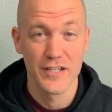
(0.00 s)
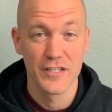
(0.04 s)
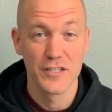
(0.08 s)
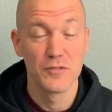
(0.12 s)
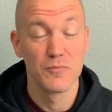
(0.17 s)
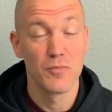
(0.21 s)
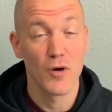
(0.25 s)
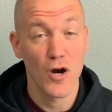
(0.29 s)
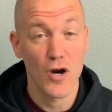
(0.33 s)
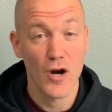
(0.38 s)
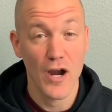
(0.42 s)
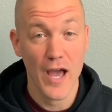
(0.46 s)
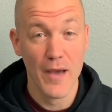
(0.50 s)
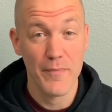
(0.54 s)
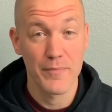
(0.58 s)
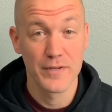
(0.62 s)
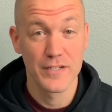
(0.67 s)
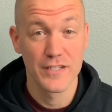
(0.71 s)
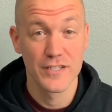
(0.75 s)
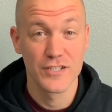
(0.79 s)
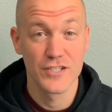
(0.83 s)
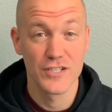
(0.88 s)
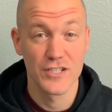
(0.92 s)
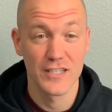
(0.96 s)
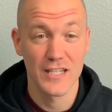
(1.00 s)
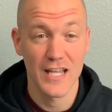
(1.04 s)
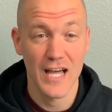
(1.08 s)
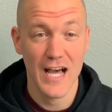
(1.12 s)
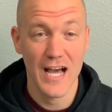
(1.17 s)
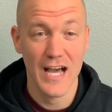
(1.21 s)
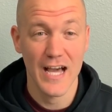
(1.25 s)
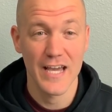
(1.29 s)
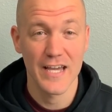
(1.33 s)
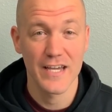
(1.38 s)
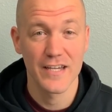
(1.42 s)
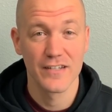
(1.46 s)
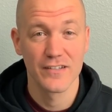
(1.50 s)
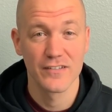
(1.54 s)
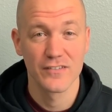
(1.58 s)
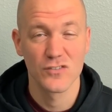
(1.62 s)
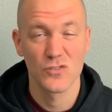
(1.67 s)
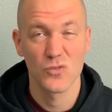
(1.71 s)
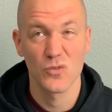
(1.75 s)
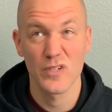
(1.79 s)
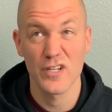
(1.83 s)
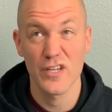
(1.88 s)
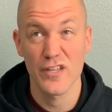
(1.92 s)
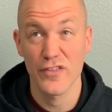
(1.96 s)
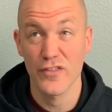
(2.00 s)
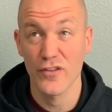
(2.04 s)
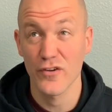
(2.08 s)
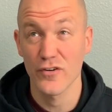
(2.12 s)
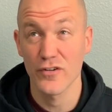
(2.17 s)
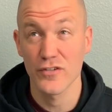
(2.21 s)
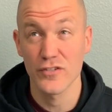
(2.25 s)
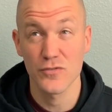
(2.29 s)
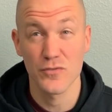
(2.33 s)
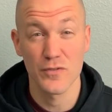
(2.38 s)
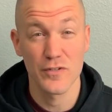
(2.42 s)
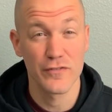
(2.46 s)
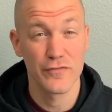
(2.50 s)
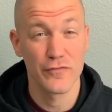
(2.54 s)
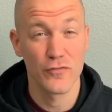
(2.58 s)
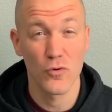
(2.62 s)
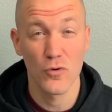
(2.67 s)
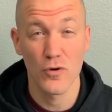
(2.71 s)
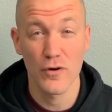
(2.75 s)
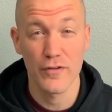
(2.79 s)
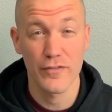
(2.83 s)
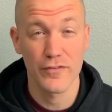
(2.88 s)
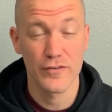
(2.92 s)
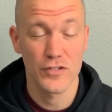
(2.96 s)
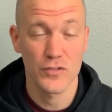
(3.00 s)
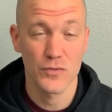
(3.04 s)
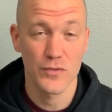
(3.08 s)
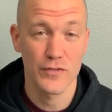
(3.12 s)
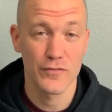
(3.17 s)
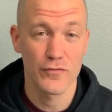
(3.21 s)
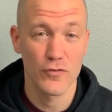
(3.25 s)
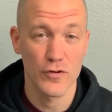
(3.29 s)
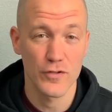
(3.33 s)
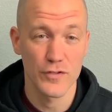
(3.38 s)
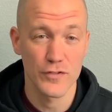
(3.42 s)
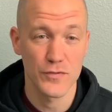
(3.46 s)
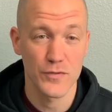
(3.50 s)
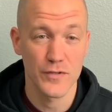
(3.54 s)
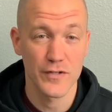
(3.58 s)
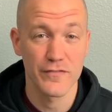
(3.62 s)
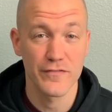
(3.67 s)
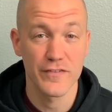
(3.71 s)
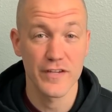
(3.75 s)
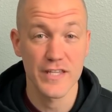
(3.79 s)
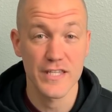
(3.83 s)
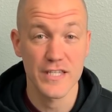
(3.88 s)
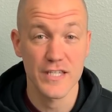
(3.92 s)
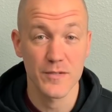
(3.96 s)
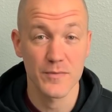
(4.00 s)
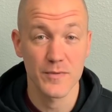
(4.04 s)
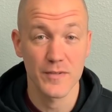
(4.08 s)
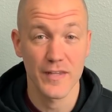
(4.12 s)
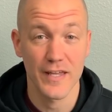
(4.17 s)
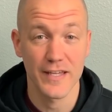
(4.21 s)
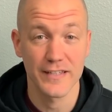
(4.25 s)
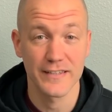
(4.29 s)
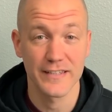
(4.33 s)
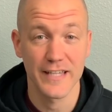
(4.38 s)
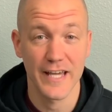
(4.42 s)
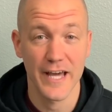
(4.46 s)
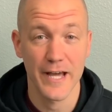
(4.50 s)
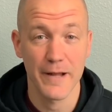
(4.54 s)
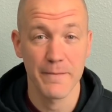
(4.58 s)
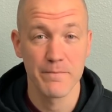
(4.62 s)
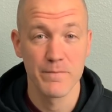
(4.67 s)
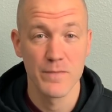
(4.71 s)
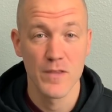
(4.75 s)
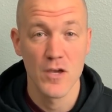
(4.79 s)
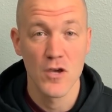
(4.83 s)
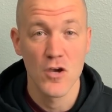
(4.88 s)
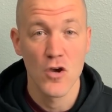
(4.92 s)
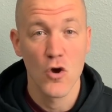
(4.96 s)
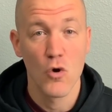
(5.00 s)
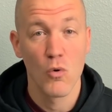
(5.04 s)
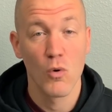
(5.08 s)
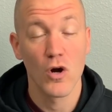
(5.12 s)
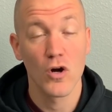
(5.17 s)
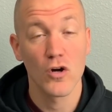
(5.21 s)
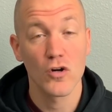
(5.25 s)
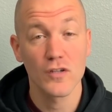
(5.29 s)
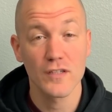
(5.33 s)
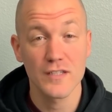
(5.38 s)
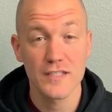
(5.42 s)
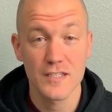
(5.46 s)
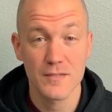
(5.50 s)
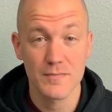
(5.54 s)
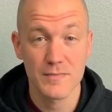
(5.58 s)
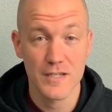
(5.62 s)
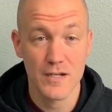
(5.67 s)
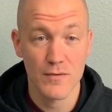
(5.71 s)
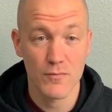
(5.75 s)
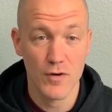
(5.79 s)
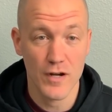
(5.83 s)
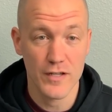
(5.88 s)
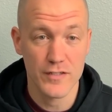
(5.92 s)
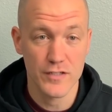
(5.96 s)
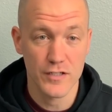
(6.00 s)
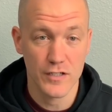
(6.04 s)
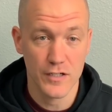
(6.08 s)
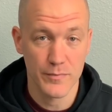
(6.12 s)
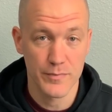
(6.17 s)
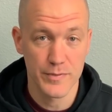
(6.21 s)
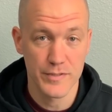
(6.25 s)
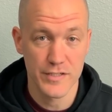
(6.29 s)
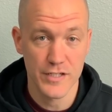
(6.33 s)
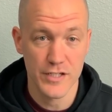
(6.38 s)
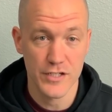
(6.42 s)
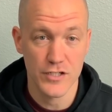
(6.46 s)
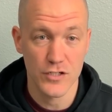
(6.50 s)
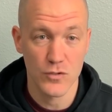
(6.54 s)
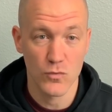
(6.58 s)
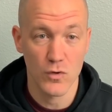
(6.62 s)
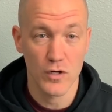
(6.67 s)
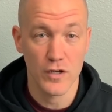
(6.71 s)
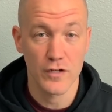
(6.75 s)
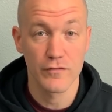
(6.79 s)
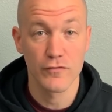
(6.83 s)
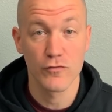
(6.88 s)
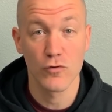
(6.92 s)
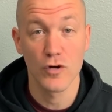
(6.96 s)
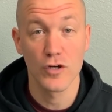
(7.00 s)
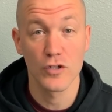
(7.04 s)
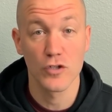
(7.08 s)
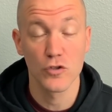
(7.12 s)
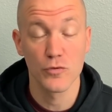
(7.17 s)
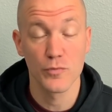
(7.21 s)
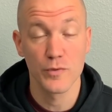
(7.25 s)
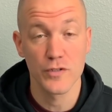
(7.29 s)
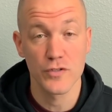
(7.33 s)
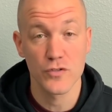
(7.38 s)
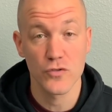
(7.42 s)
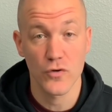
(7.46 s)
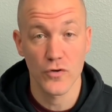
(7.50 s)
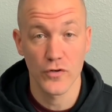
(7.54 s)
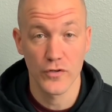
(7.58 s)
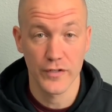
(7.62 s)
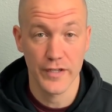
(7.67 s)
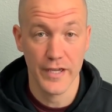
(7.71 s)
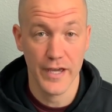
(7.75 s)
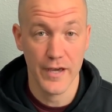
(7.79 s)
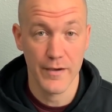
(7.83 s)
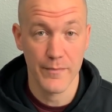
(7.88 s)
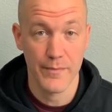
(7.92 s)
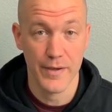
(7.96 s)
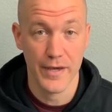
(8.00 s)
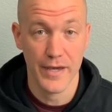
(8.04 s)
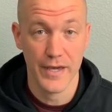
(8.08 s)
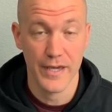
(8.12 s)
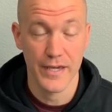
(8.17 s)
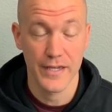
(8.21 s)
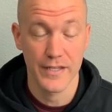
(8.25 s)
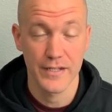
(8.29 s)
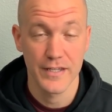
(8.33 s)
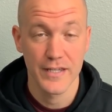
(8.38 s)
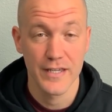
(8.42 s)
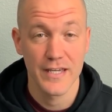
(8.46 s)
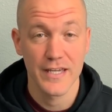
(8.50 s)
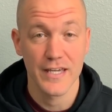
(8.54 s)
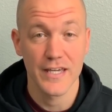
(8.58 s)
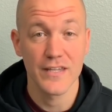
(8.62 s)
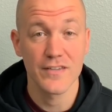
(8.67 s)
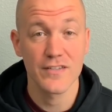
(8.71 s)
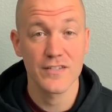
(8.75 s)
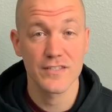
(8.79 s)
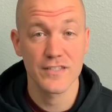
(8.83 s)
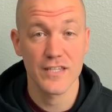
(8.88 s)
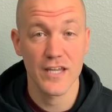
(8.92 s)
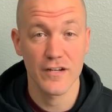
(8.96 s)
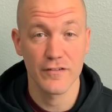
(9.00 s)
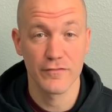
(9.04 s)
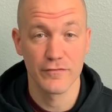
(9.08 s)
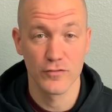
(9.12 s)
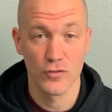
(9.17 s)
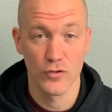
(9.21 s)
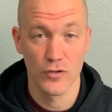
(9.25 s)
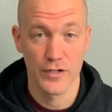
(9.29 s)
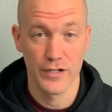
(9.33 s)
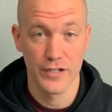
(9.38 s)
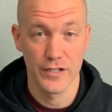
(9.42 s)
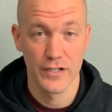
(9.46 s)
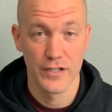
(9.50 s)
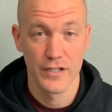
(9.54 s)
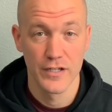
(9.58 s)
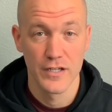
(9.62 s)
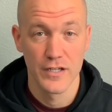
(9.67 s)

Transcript: The bar happened in July 23rd and 24th, or 24th and 25th, something like that. Well, early September, I took a position working for a gubernatorial campaign in the state of Florida.